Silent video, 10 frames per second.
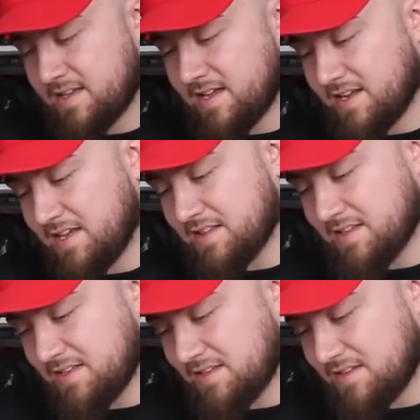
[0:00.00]
And again,
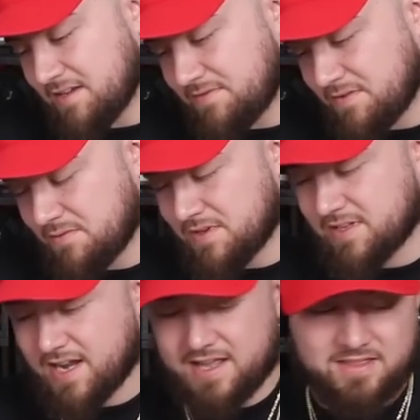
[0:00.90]
this is definitely one
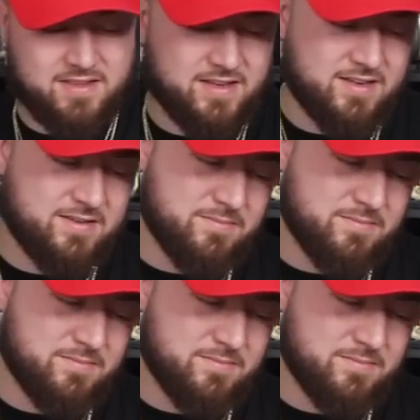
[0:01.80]
that I think